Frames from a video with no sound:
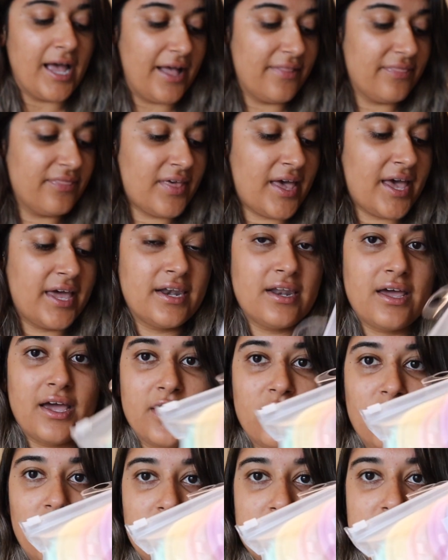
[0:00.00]
And then
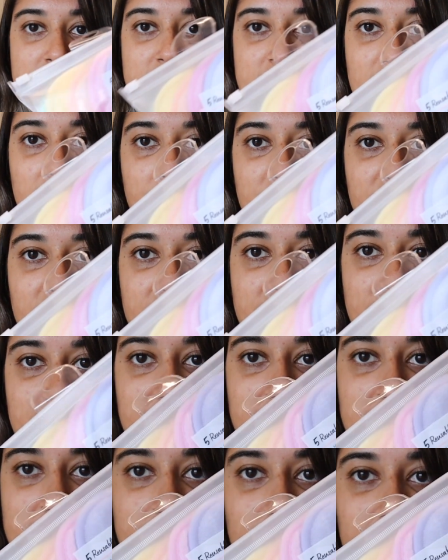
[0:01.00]
I got some of
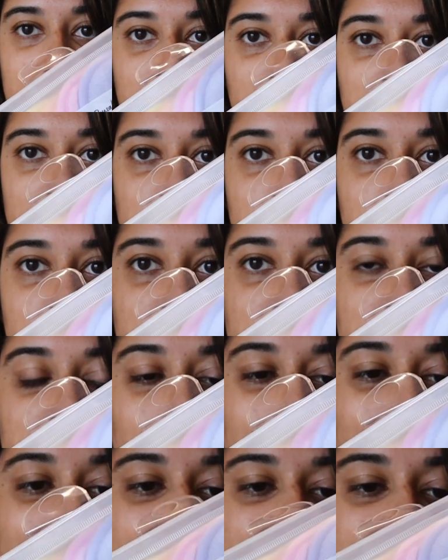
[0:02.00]
these makeup remover
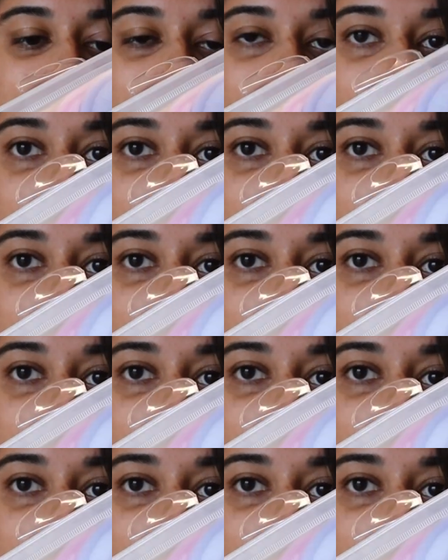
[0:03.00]
pads that